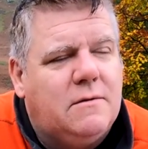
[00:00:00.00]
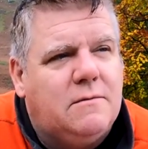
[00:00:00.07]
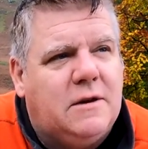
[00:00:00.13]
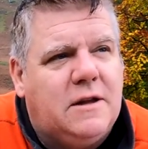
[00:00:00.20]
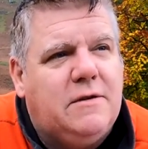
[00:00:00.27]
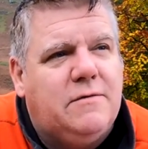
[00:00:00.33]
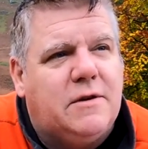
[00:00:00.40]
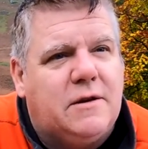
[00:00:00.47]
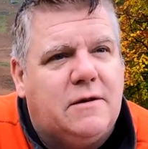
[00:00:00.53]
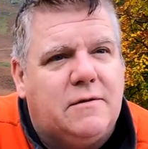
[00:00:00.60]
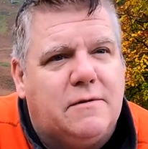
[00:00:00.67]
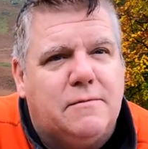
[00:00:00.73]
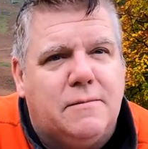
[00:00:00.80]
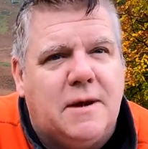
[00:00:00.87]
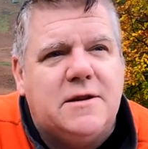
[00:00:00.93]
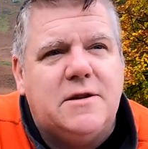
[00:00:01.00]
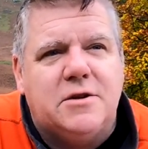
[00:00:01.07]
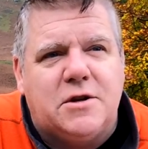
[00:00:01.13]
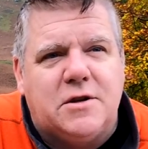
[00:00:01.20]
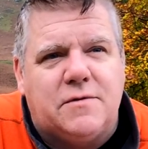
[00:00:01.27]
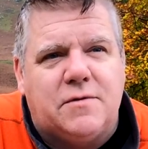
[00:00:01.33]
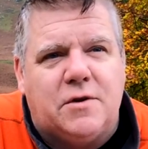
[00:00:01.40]
leaving
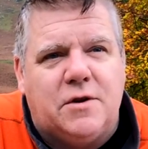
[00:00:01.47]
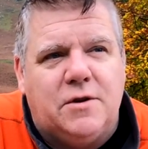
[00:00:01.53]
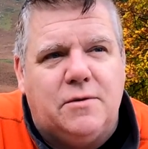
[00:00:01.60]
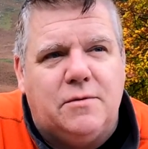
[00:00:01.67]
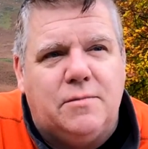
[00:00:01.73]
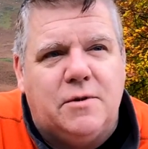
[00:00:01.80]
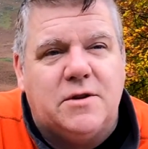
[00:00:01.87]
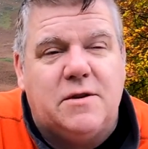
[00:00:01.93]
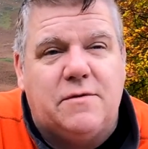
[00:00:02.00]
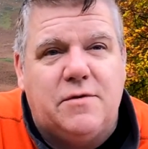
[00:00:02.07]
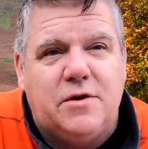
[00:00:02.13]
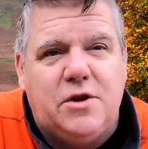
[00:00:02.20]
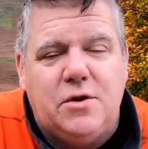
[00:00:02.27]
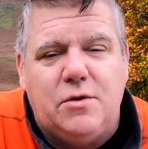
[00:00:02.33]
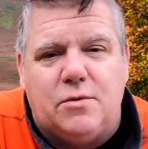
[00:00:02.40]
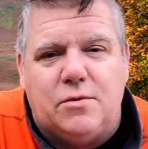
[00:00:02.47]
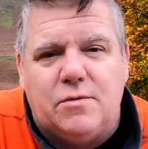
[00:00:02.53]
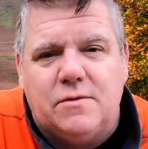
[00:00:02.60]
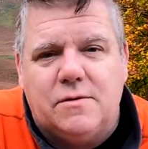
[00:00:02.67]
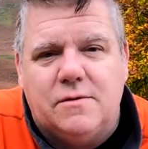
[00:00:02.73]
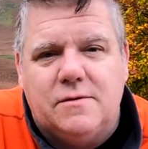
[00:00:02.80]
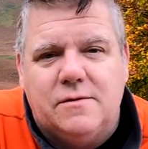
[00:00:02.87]
messages for you, because they're for you,
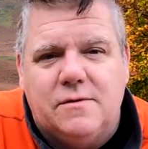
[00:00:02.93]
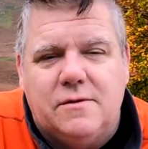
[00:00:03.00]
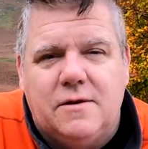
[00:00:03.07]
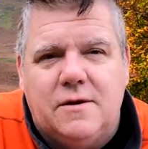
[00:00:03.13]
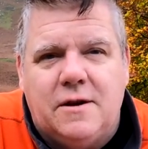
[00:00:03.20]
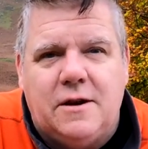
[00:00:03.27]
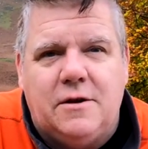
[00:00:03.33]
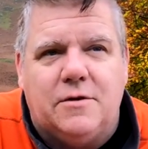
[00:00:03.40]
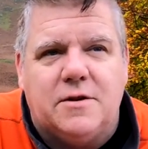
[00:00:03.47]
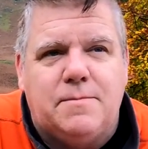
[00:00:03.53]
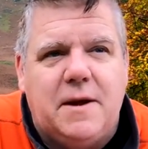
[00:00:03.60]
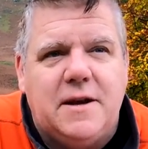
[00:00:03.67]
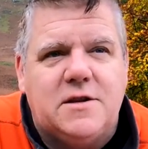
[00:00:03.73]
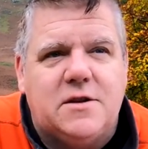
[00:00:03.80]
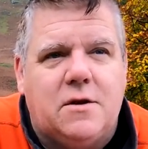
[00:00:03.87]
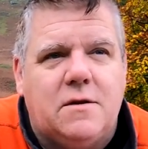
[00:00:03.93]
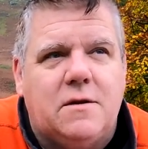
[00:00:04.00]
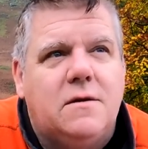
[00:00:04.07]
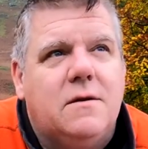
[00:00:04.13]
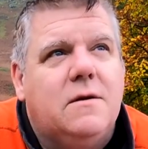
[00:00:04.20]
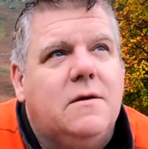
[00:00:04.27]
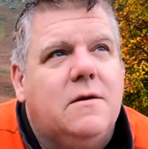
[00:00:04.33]
you know, it's based
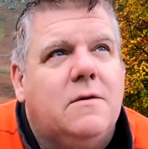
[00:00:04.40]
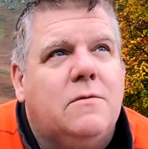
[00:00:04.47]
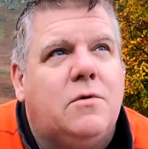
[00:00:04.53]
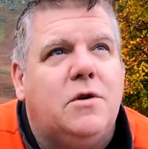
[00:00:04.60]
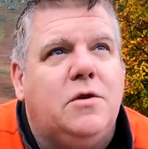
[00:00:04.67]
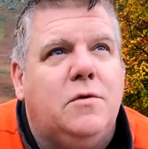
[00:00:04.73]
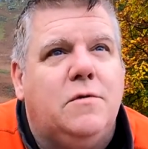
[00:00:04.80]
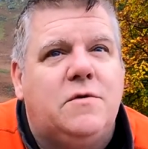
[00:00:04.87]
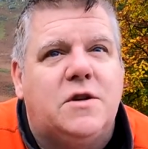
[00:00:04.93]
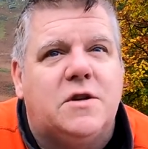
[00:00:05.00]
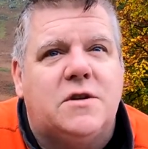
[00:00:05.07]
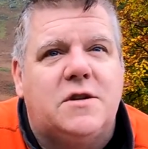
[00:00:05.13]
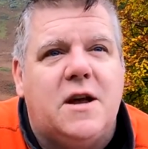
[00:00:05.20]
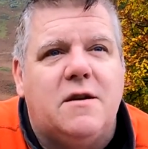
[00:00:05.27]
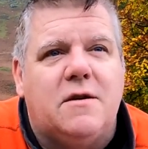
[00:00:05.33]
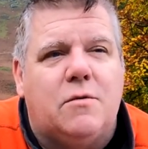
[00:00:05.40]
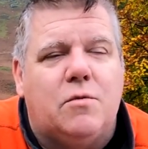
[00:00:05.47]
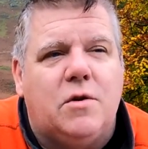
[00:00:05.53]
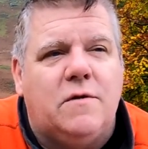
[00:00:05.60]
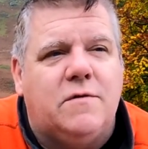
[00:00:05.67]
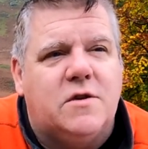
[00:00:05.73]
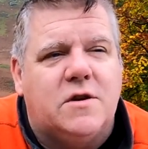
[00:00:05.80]
on what you've just done and
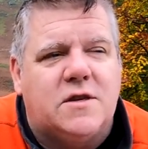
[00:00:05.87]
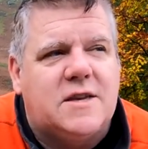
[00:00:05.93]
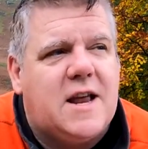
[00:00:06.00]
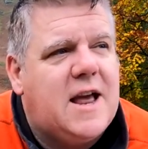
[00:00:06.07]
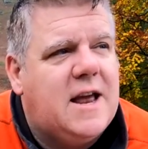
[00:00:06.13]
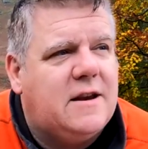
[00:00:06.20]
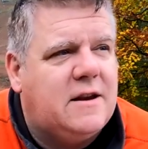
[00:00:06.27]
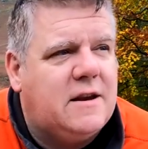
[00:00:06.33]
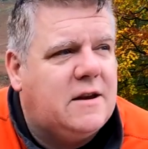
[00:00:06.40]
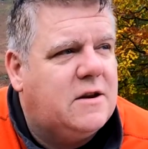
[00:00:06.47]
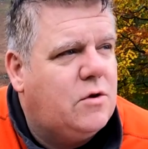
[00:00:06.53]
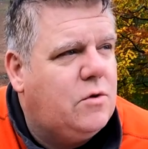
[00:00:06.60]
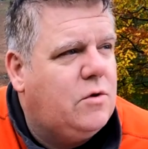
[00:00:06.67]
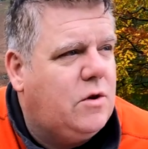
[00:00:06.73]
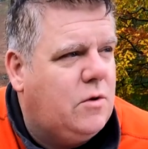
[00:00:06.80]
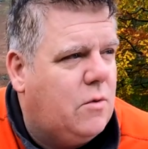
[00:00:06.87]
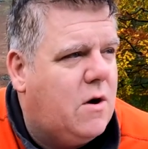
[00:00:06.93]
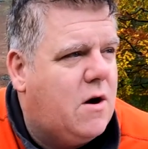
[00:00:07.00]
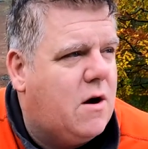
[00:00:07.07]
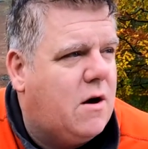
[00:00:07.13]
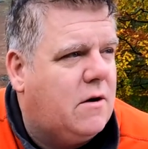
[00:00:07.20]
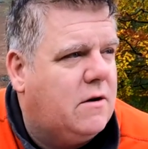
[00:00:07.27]
what you've just said and who you
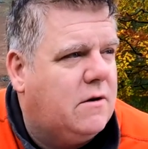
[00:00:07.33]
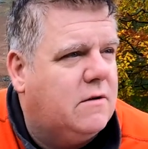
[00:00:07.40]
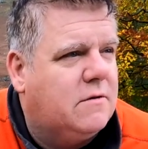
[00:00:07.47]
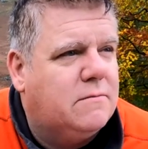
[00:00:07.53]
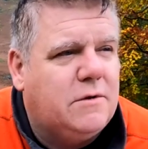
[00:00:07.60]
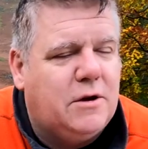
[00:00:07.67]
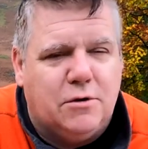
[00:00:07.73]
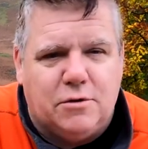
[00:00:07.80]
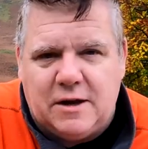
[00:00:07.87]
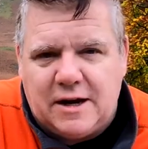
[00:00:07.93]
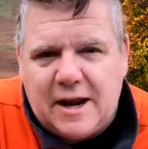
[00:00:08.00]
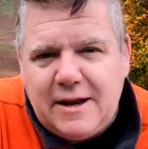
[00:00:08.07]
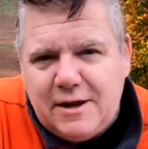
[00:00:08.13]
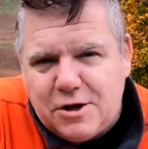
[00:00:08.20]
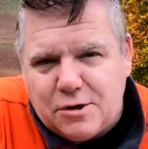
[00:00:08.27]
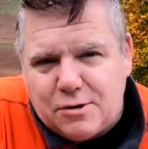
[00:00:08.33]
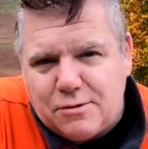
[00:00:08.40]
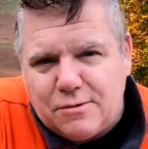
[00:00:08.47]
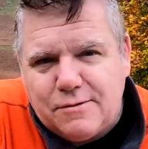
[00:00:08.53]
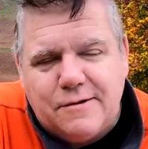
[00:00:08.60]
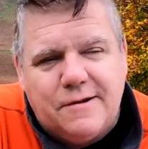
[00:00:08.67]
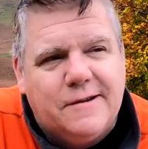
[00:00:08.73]
are, and you know, they like you,
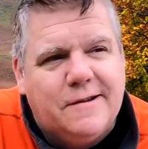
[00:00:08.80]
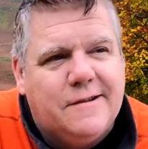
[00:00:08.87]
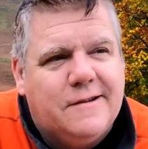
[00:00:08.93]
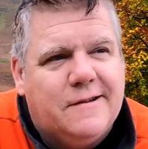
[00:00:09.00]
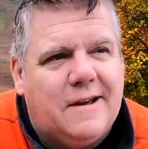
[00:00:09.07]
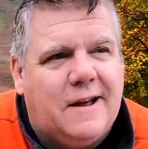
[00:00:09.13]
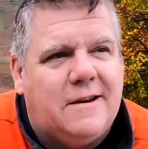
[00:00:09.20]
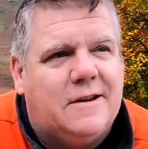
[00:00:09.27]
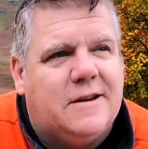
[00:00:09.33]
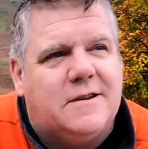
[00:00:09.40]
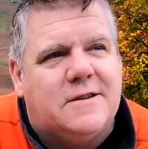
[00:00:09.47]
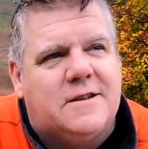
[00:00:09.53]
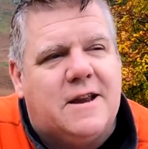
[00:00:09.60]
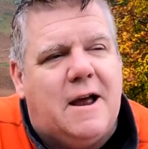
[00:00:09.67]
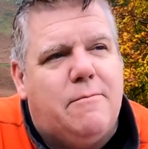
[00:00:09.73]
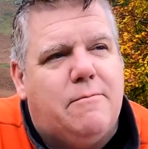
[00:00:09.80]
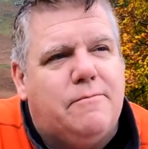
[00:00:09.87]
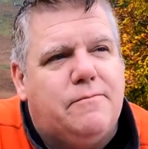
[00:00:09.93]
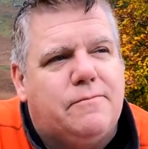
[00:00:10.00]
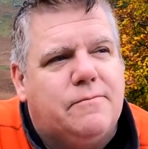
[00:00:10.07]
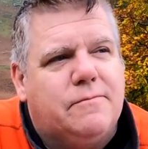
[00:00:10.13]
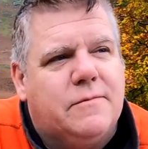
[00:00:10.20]
and it's
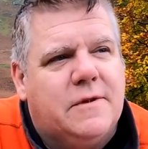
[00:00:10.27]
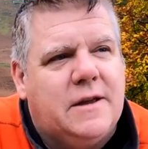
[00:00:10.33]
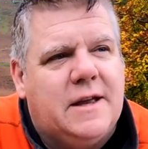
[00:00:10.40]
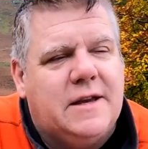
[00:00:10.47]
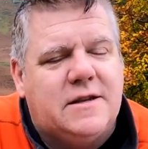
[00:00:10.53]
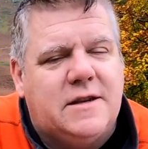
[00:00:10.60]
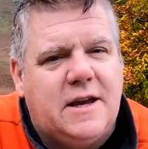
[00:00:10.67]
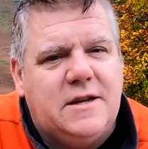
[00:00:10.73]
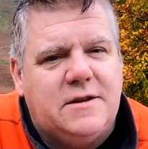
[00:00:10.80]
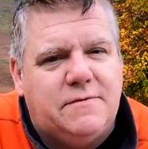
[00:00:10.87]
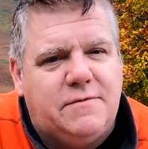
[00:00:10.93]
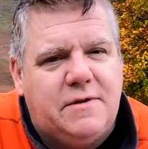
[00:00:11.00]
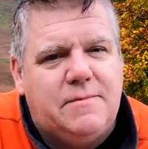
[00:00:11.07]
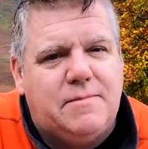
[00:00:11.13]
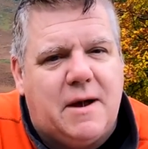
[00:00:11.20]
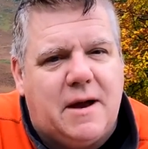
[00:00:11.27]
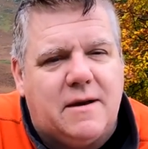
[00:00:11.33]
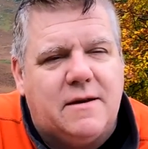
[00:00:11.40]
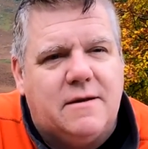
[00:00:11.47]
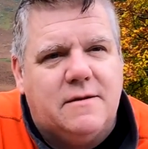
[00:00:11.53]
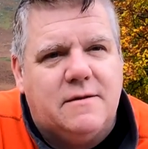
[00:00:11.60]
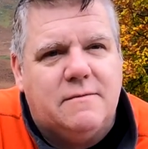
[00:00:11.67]
nice feedback,